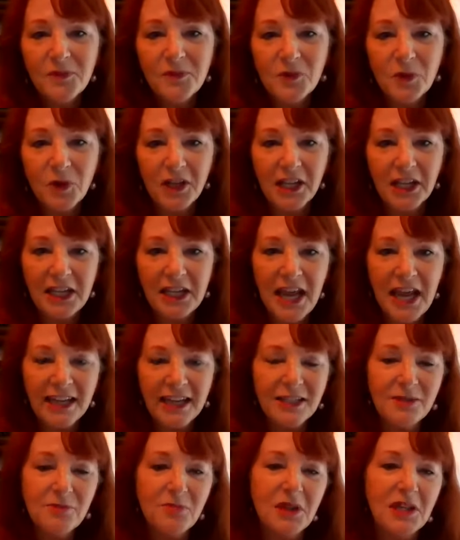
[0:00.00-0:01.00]
sort of
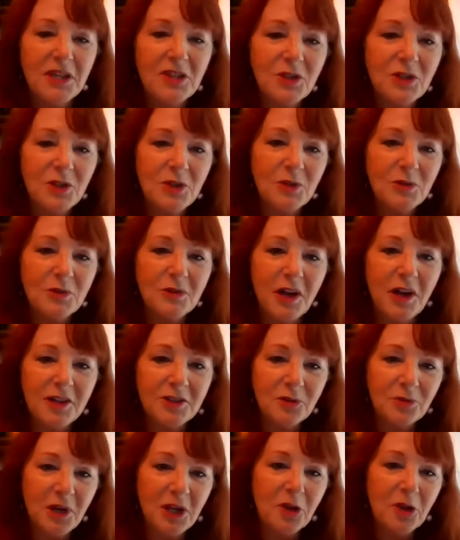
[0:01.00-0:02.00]
connected me to
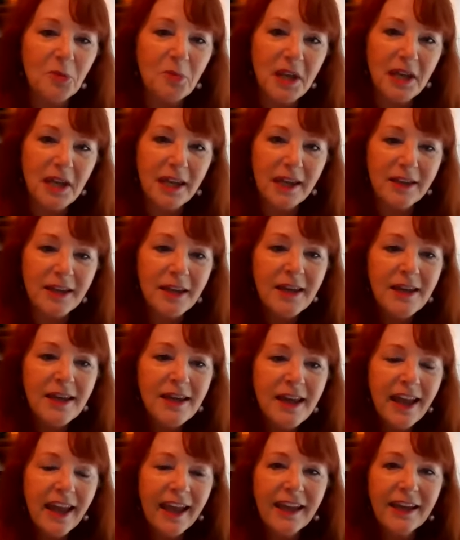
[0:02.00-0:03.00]
Dr. Randal Pinkett.
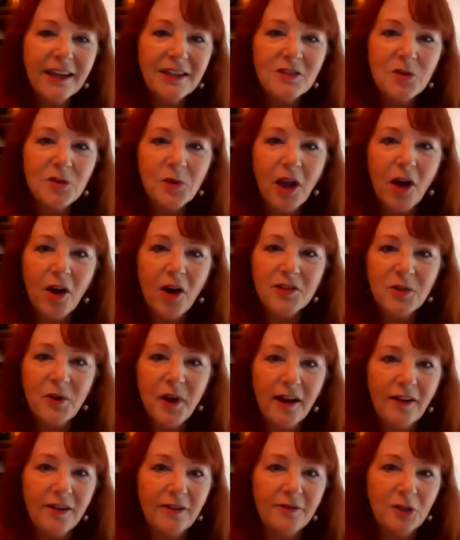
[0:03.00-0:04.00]
And so we also
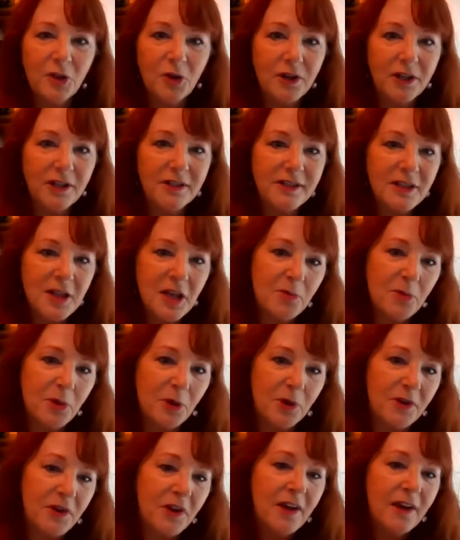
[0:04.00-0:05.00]
have Lawrence
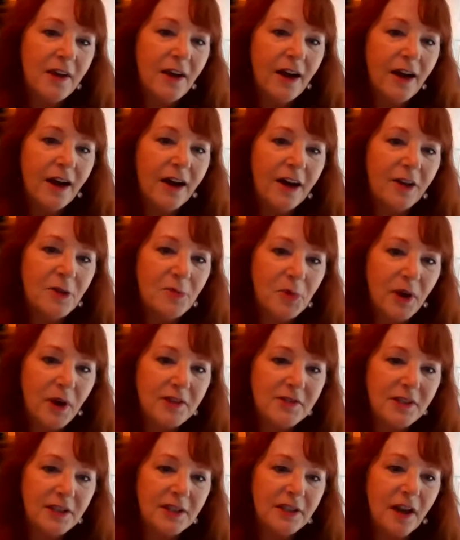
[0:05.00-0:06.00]
Hibbert, the
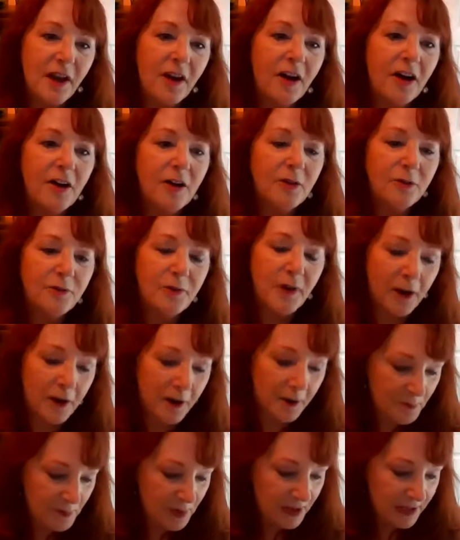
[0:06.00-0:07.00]
president of
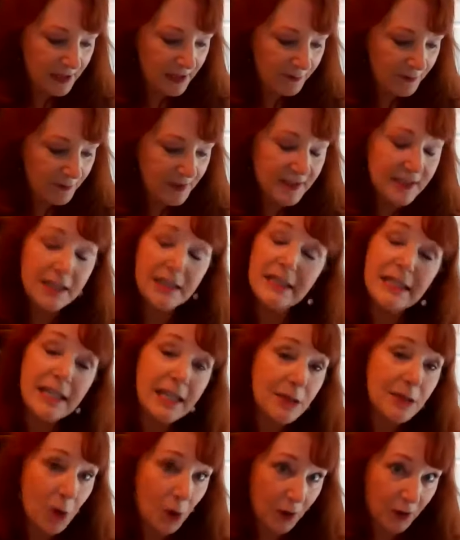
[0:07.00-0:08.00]

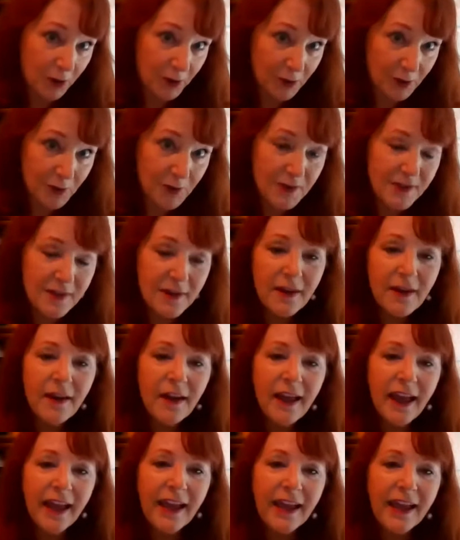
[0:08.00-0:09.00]
BCT Partners.
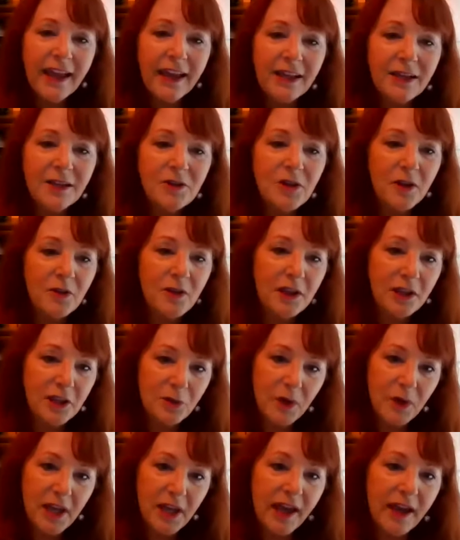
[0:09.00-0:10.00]
And
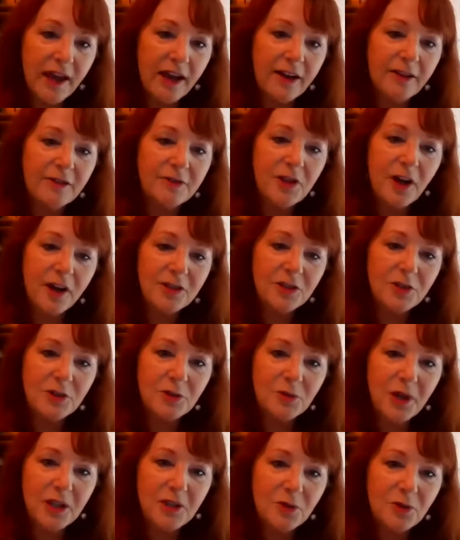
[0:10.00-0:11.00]
then we have Dr.
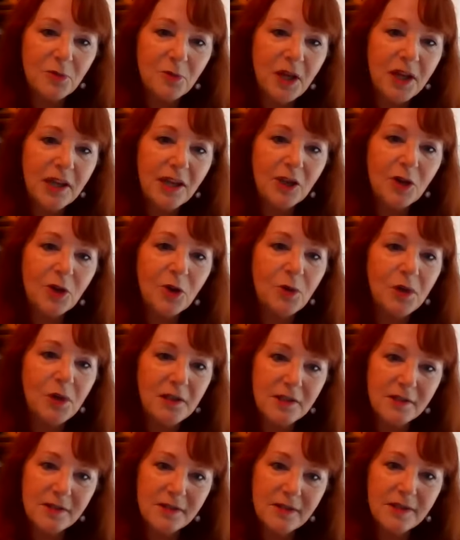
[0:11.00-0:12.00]
Randal Pinkett, who
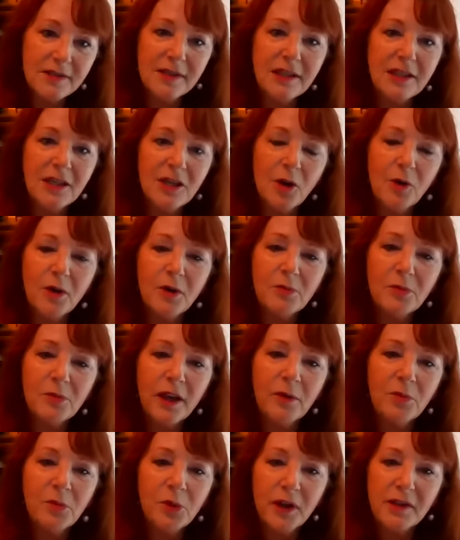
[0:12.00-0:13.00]
is the CEO
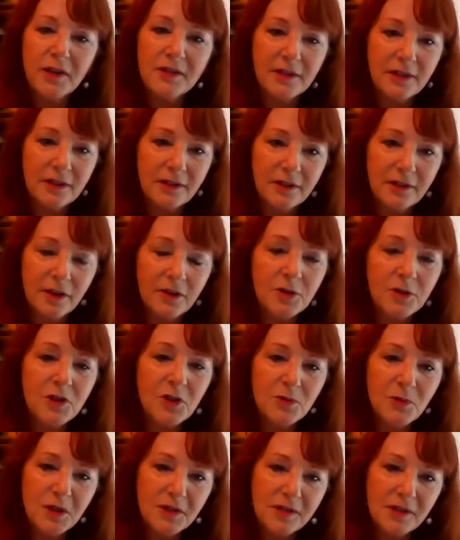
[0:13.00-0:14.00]
and president, or
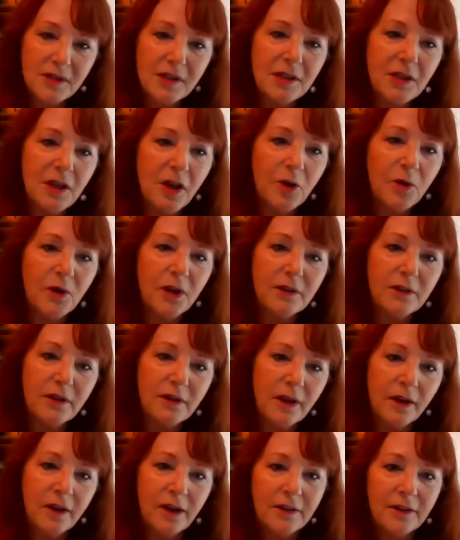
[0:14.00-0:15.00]
excuse me, CEO and